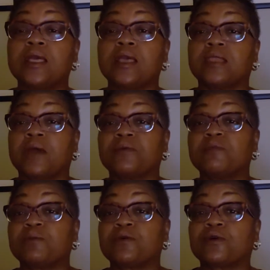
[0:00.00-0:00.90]
And I
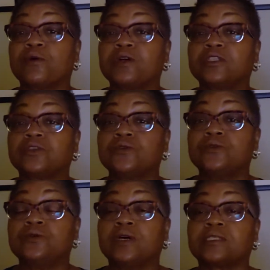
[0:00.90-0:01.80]
remember going
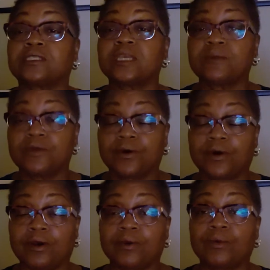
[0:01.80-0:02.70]
to a
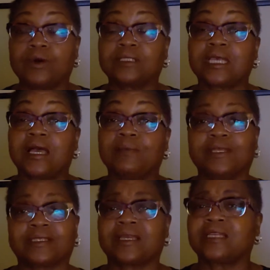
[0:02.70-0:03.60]
seminar one time
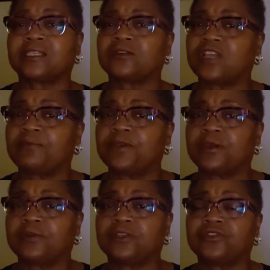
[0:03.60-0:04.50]
because, like I told you, I've been
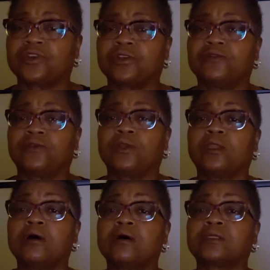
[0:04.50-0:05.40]
on this journey for a
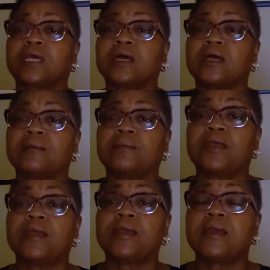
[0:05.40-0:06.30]
long time.
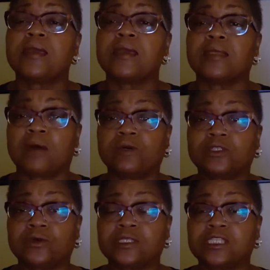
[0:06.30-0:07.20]
And I went
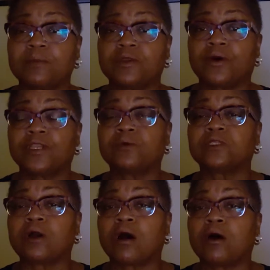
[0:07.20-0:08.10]
to a seminar, and it was
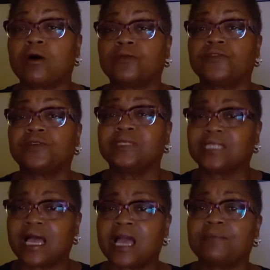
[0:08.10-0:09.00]
called The
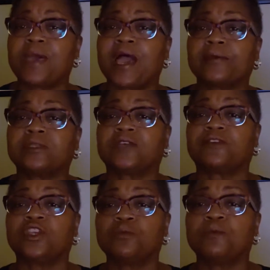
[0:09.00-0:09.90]
Design Patterns of a
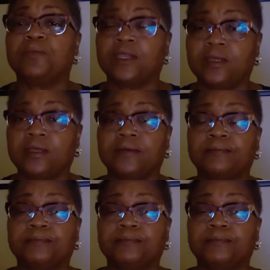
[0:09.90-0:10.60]
Human Being.